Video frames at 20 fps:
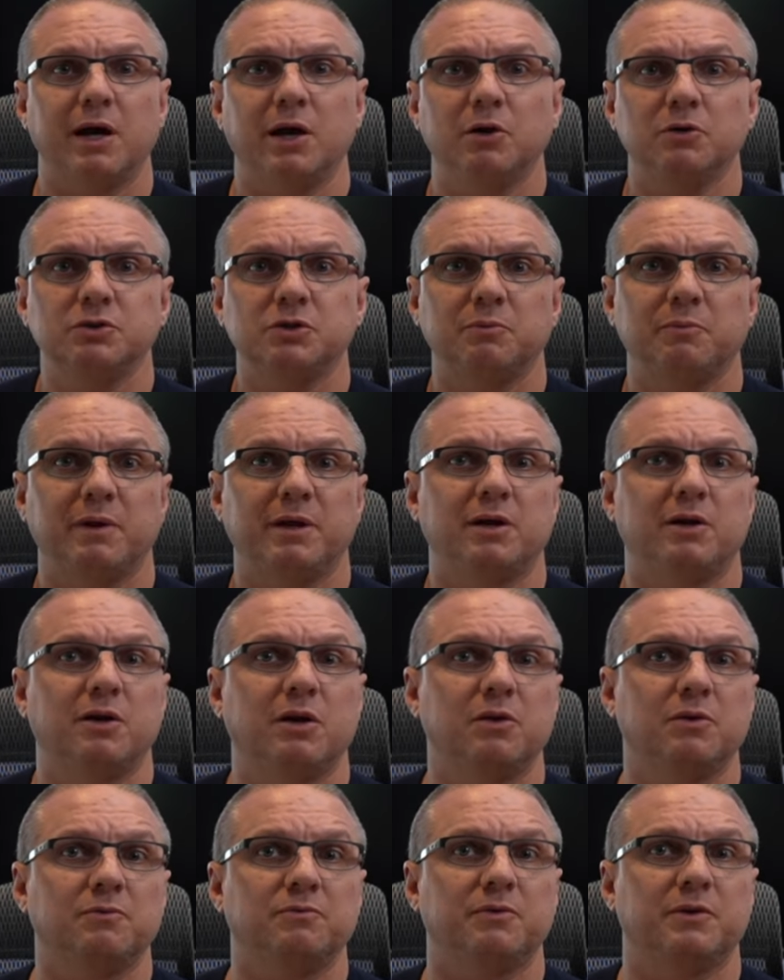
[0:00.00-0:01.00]
I also made
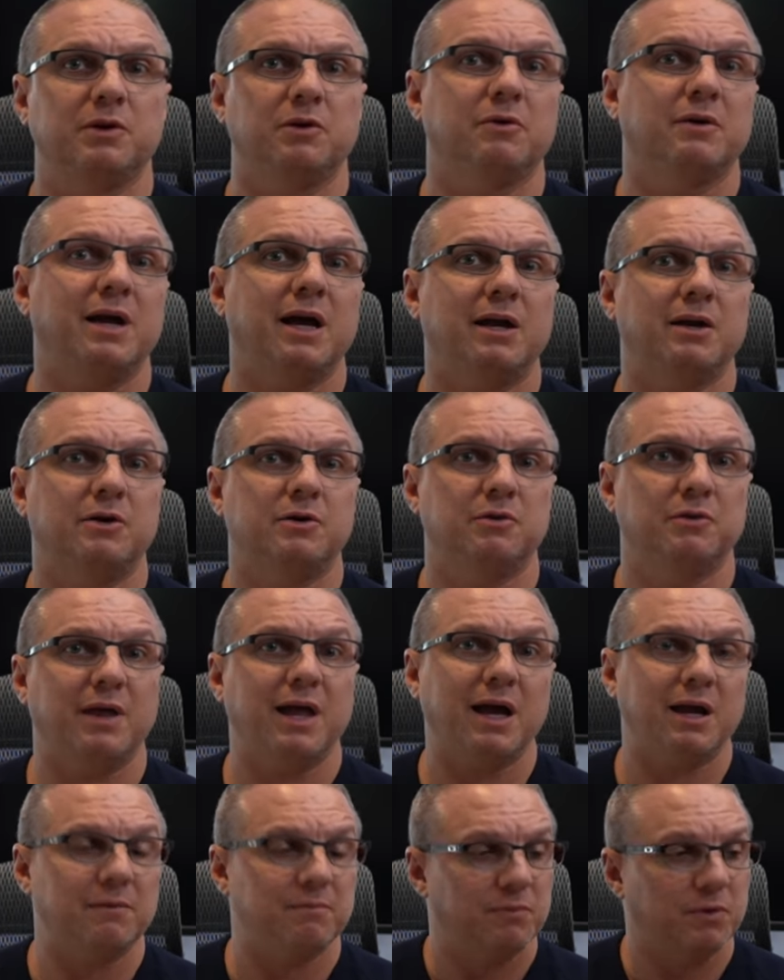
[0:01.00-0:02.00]
another video on how to do
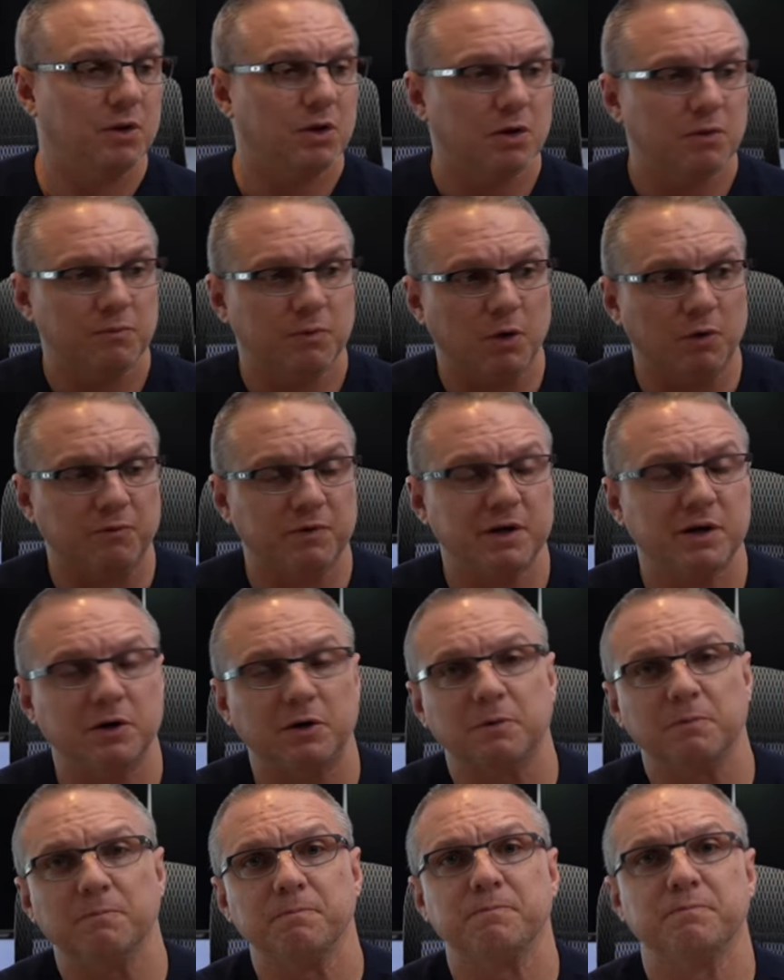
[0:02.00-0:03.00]
that over
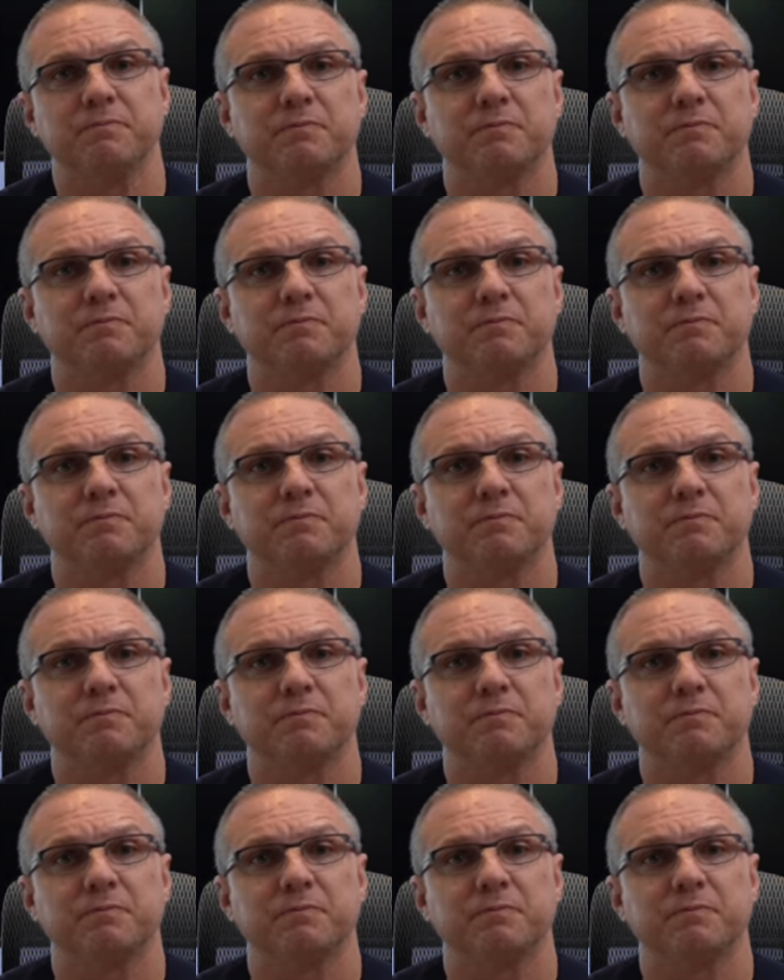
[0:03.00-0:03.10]
here.